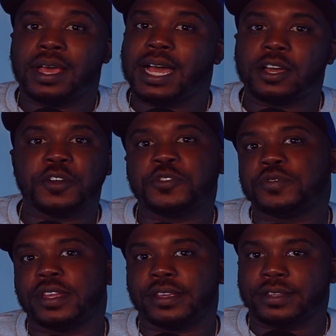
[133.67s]
I go through
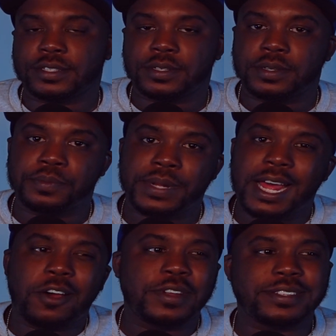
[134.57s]
things, but I
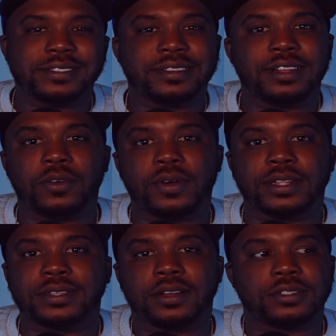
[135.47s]
don't necessarily
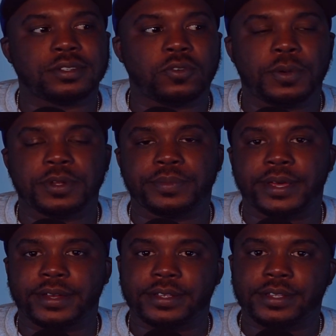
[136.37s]
want to talk to a woman
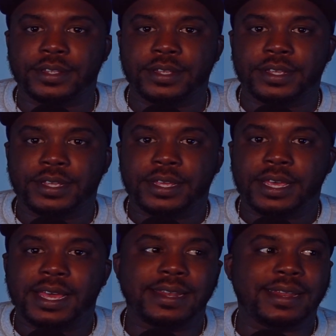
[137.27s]
about it.
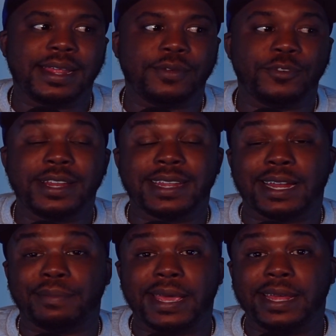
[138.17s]
And really not
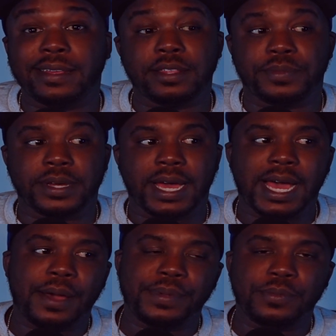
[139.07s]
a man either, but
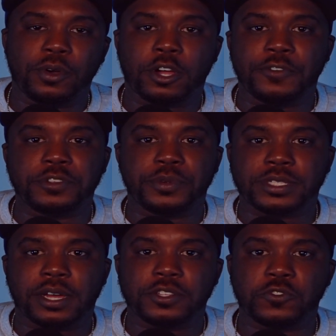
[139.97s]
I'd be more comfortable
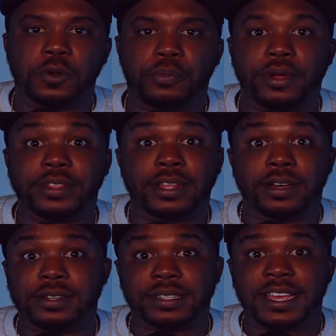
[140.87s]
talking to a brother that
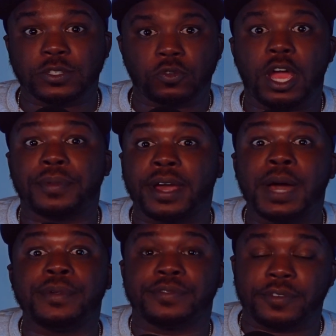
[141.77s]
understands where I'm
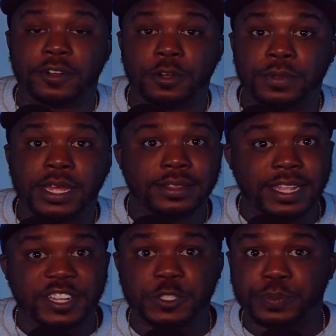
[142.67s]
coming from,
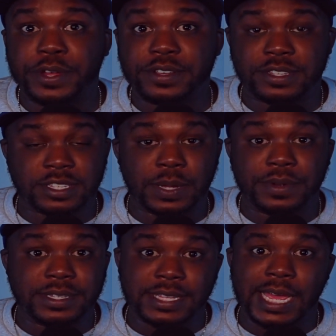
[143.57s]
that experiences some of
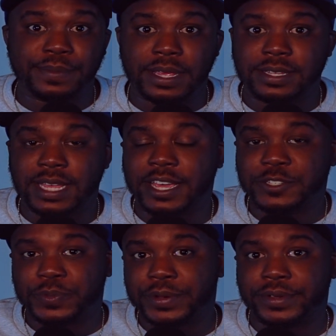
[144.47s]
the same things I
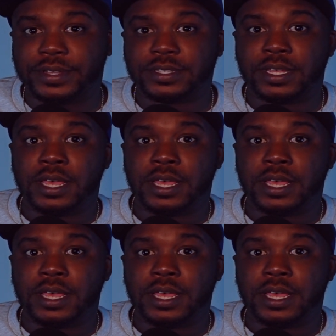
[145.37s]
experience.